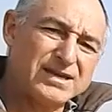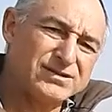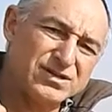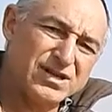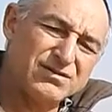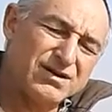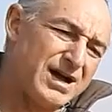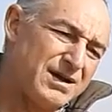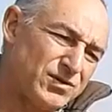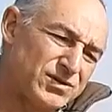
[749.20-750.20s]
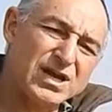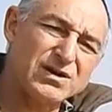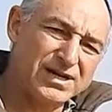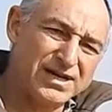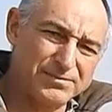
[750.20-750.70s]
as you know, I'm
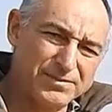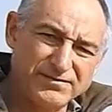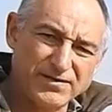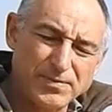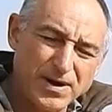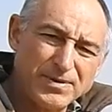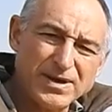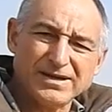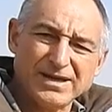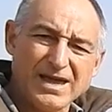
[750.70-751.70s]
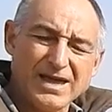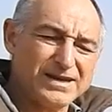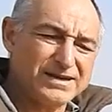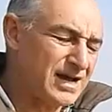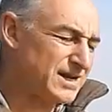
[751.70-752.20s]
also a little bit of a prepper,
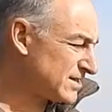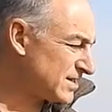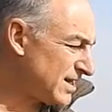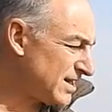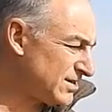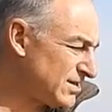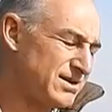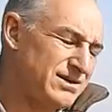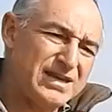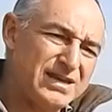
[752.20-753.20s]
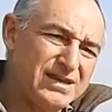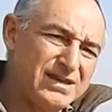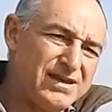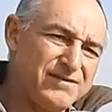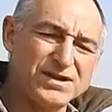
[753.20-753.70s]
and I decided,
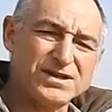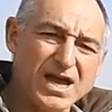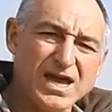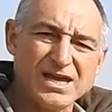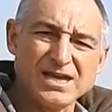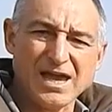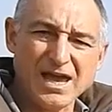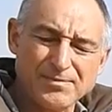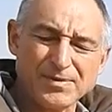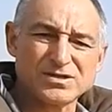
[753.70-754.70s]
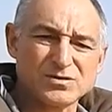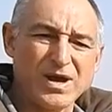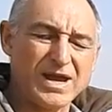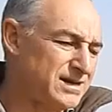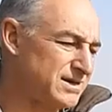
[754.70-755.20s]
if the day happens
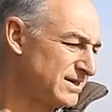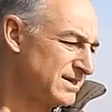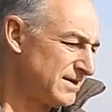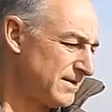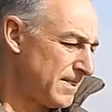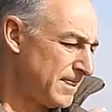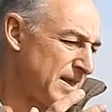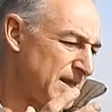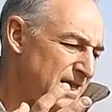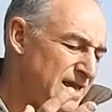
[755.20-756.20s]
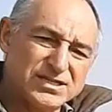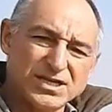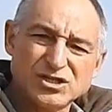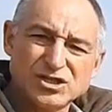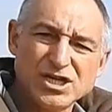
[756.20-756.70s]
when the
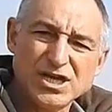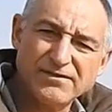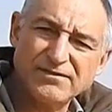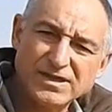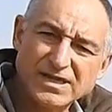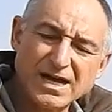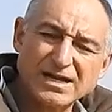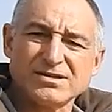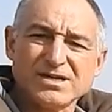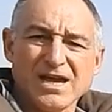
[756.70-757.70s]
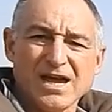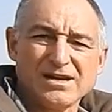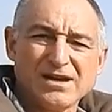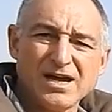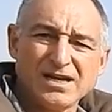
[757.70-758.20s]
SHTF in the country
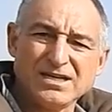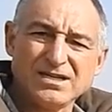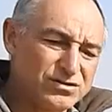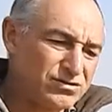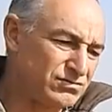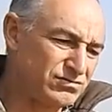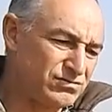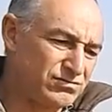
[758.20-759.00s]
and I need to